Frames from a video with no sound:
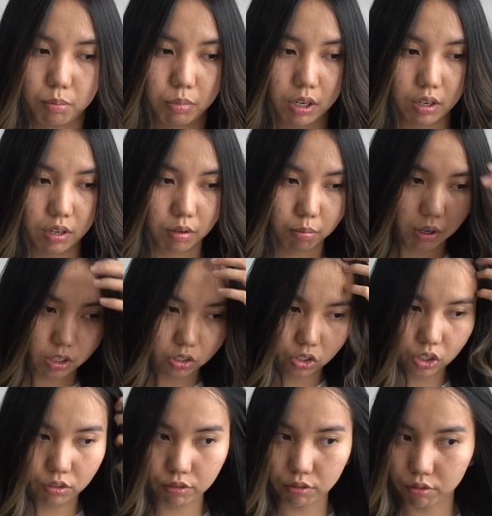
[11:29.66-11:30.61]
para
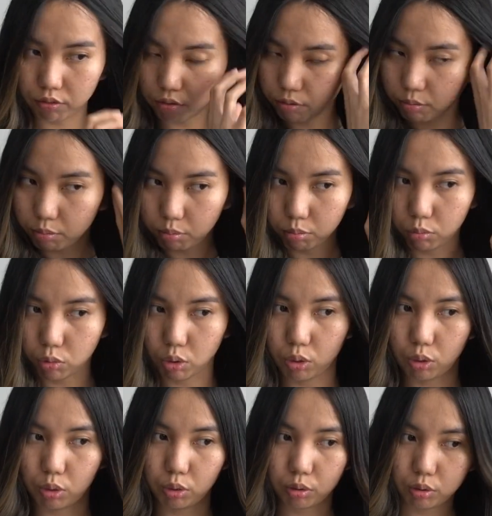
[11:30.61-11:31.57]
ma-achieve
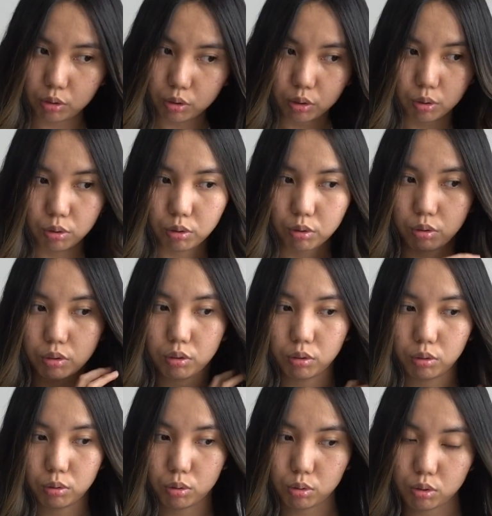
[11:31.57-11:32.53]
mo yung
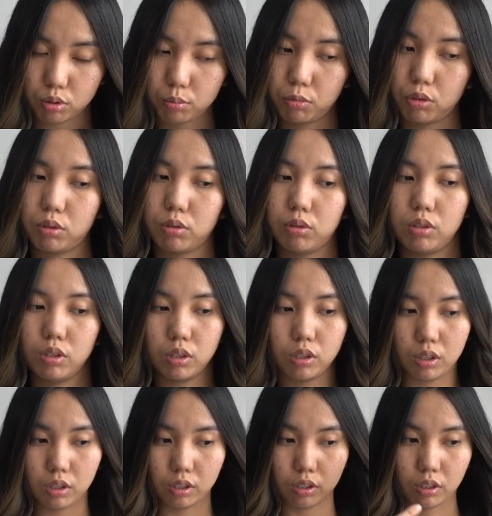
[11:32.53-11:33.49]
gusto mong,
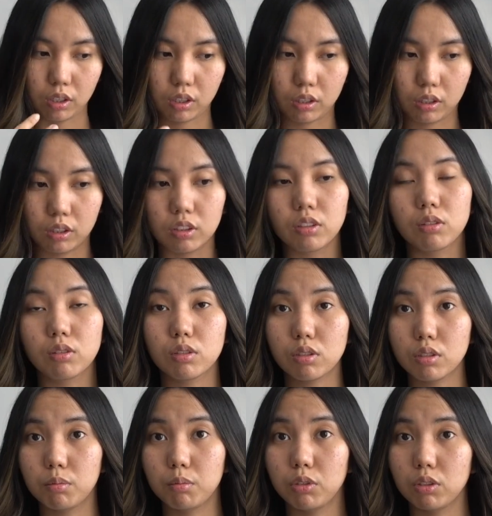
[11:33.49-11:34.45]
like,
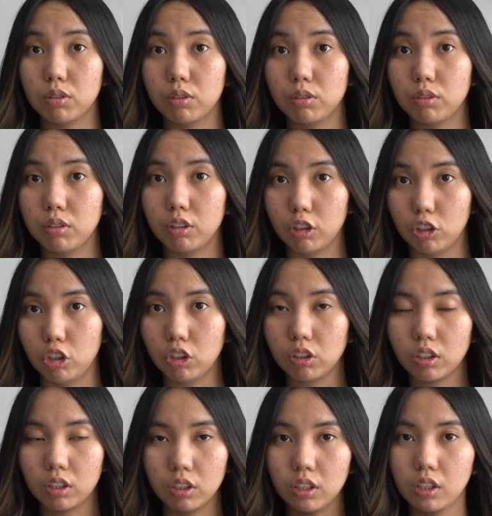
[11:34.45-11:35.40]
gusto mong
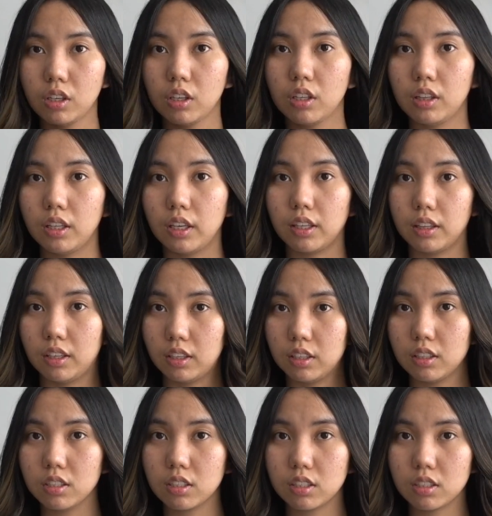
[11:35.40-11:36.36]
look like
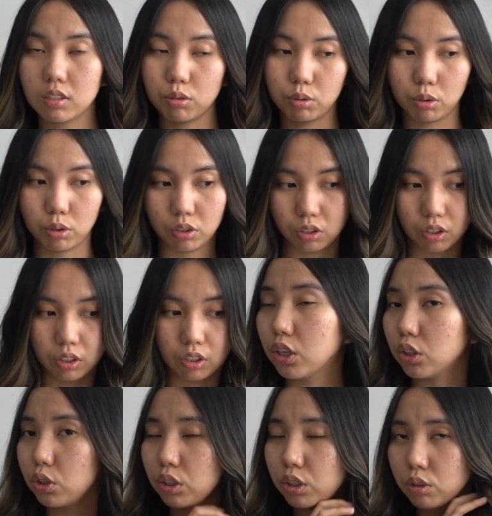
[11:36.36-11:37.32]
this. Or
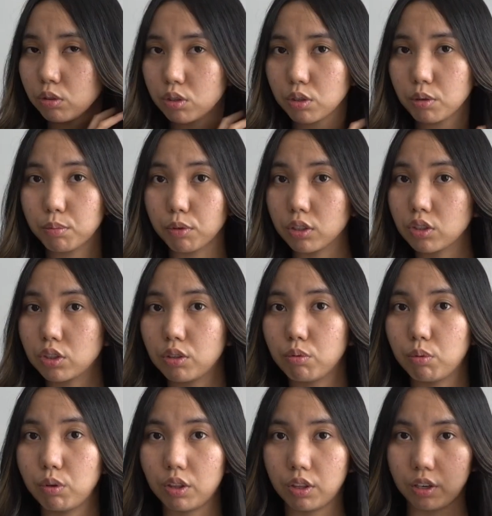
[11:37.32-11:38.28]
you can also brush it
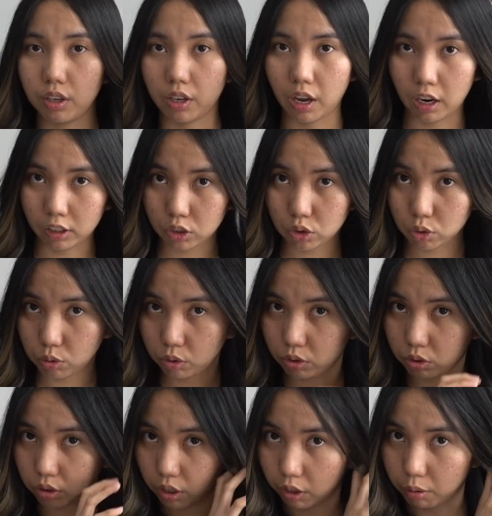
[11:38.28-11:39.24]
with an
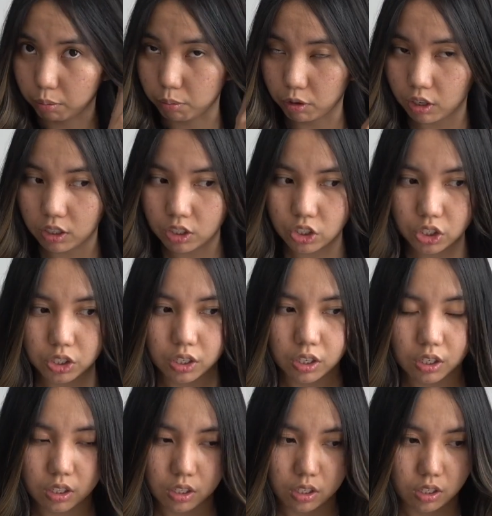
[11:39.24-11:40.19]
actual hairbrush,
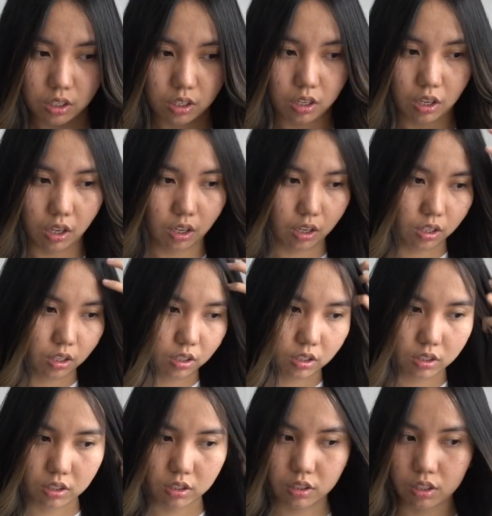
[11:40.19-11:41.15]

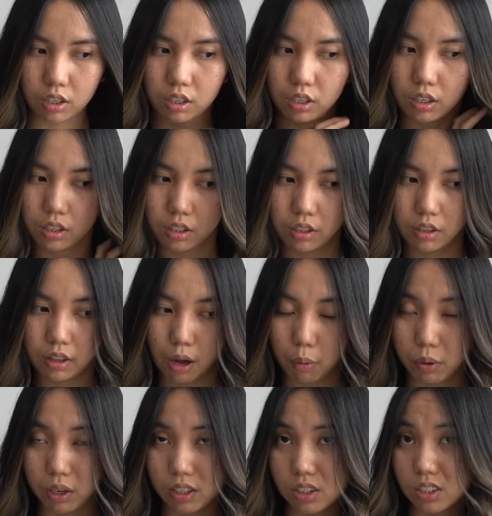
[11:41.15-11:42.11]
and
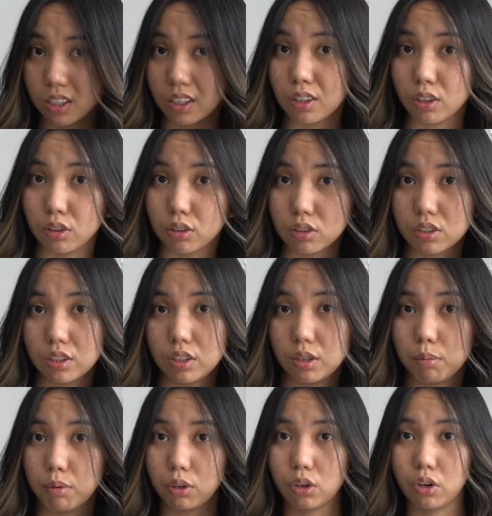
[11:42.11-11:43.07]
that way it's gonna loosen
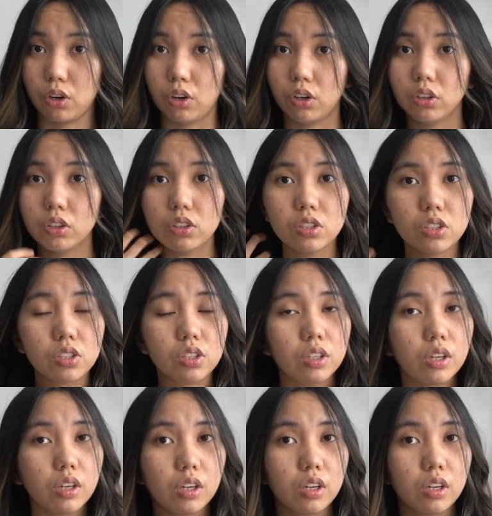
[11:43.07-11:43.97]
up the curls